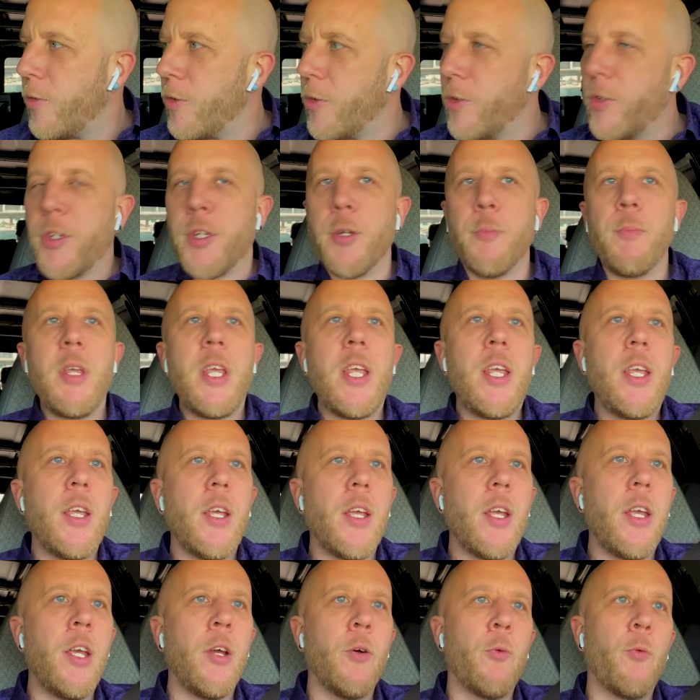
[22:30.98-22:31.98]
To
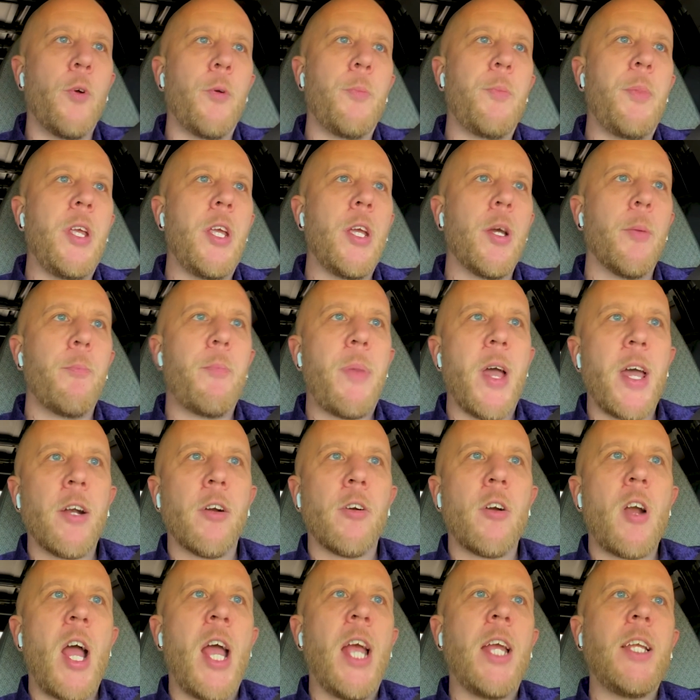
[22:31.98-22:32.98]
me, it would be a
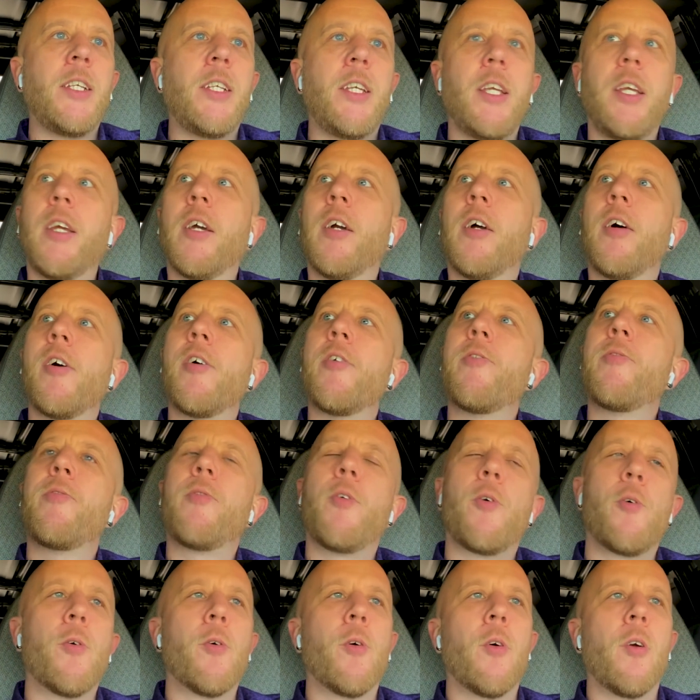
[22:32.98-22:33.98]
better idea
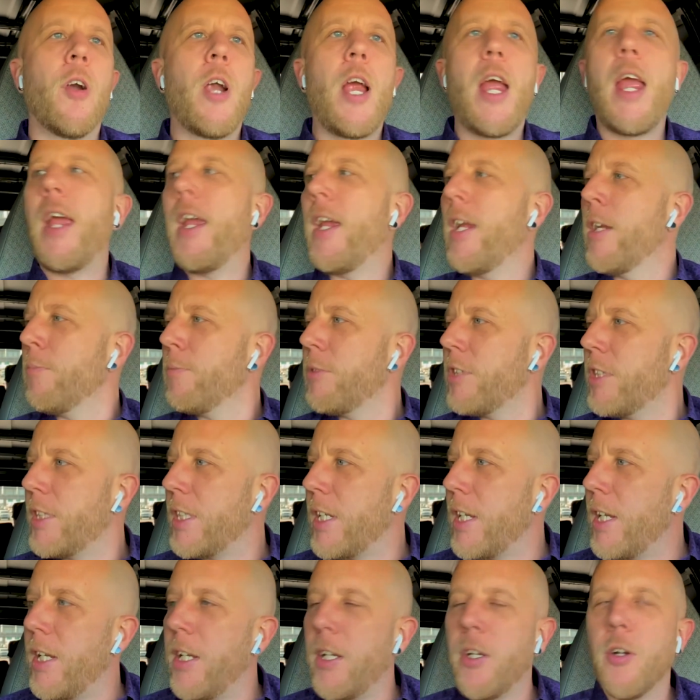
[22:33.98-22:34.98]
for
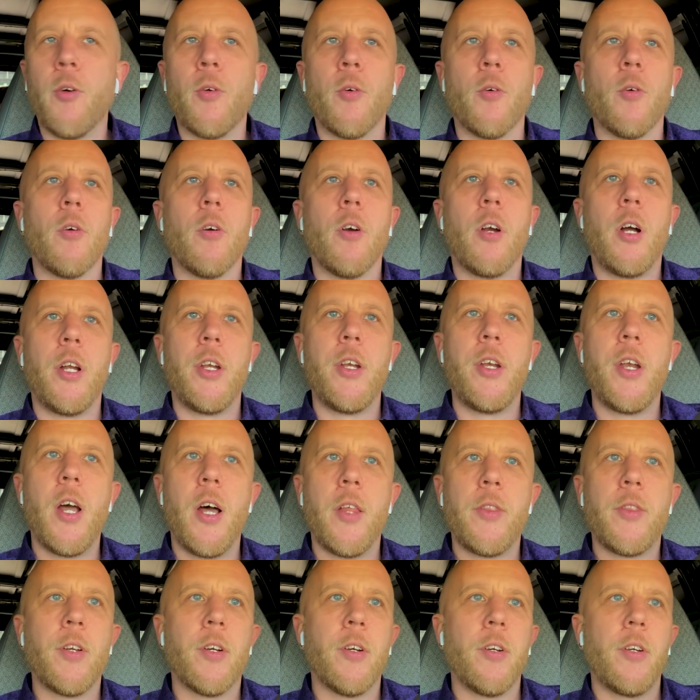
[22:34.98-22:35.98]
AMC or
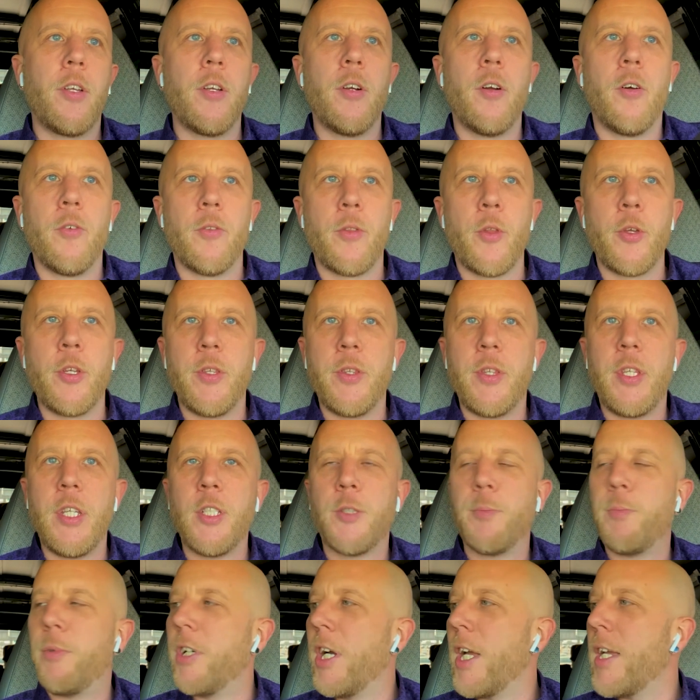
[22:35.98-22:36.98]
another,
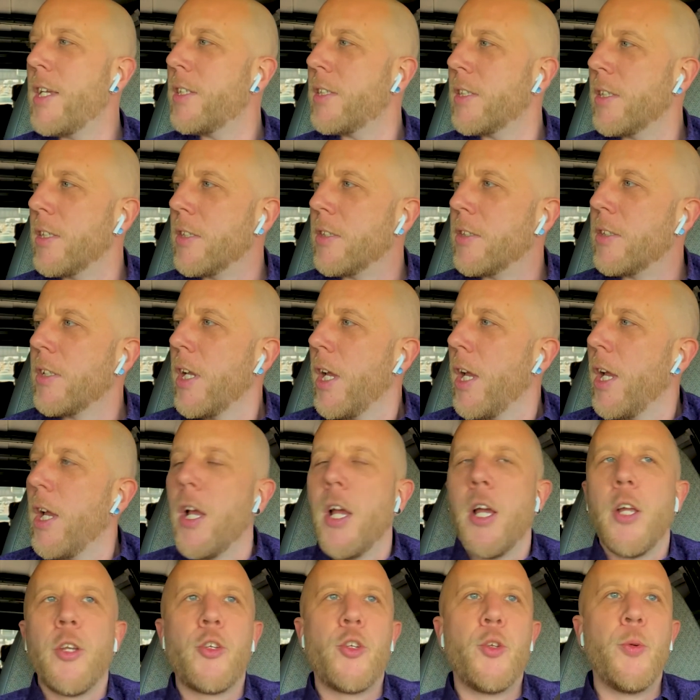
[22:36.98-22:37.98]
these places
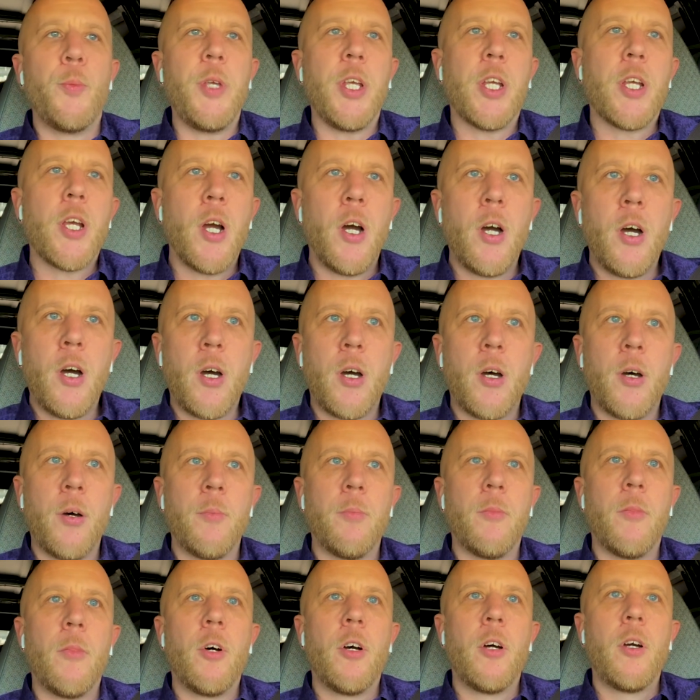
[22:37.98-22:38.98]
to
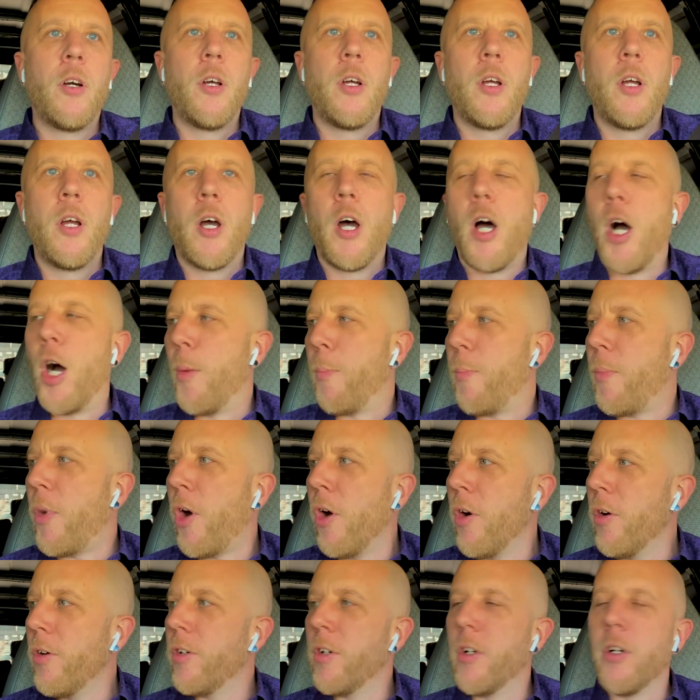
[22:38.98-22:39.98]
become a
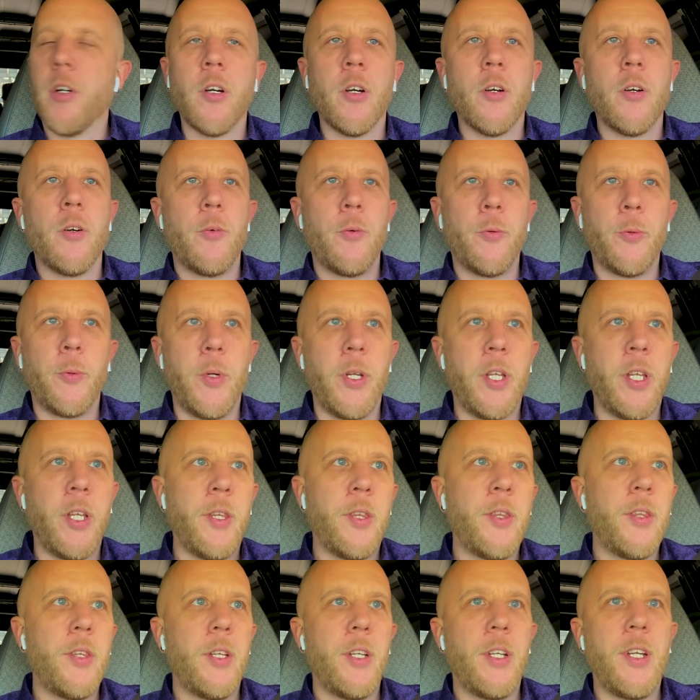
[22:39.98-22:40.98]
partner
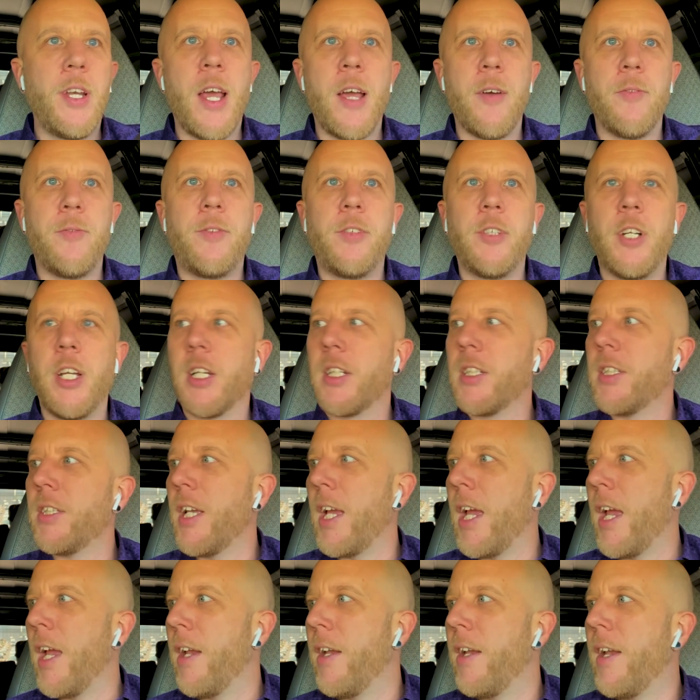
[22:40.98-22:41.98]
with Netflix
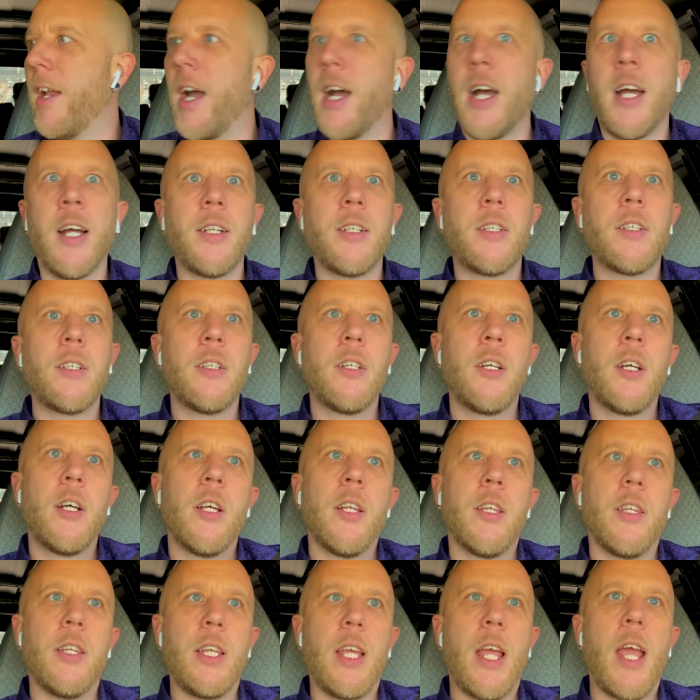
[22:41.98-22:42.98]
and not
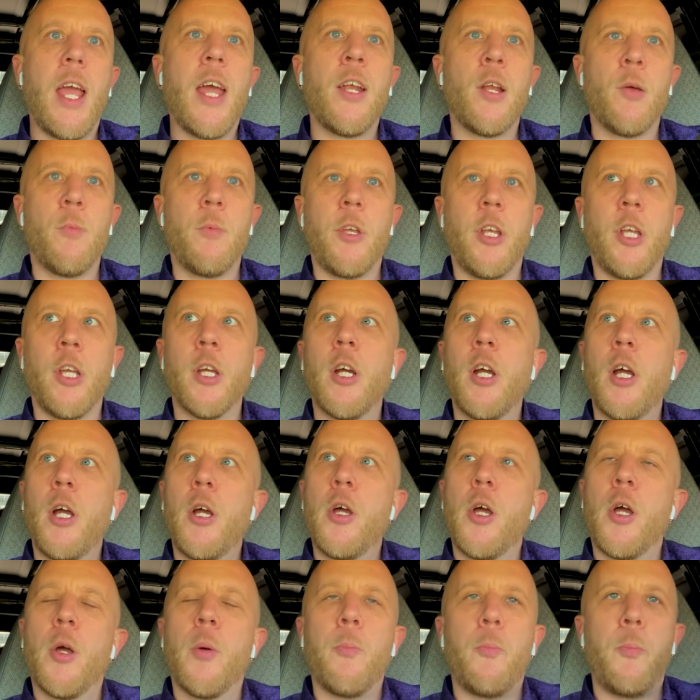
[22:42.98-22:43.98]
the enemy,
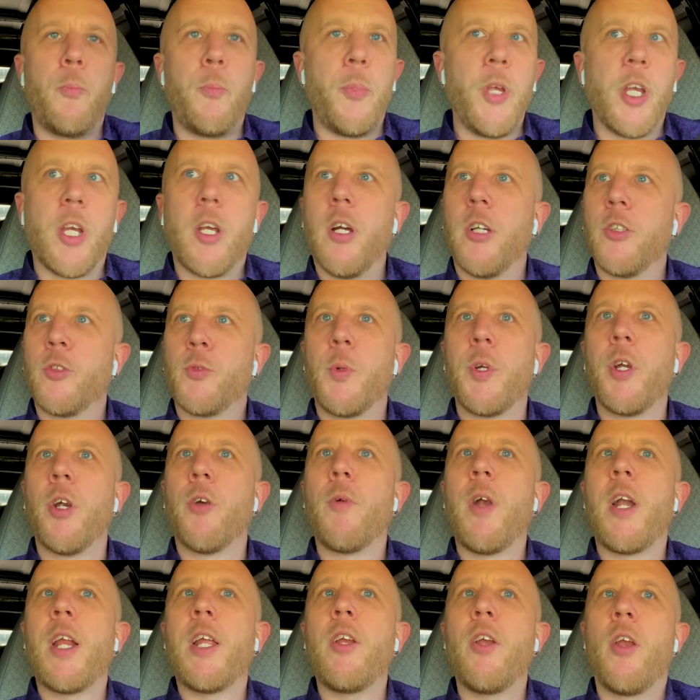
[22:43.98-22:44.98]
because we
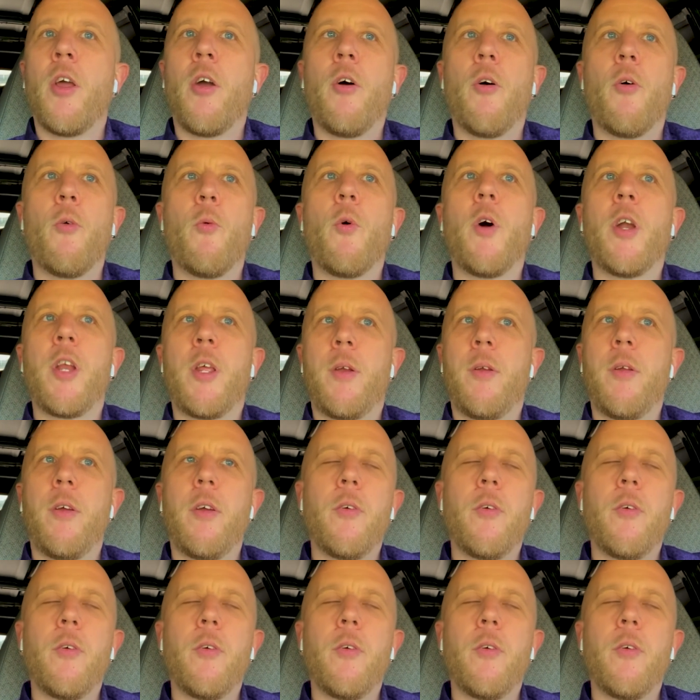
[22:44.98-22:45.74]
already know what did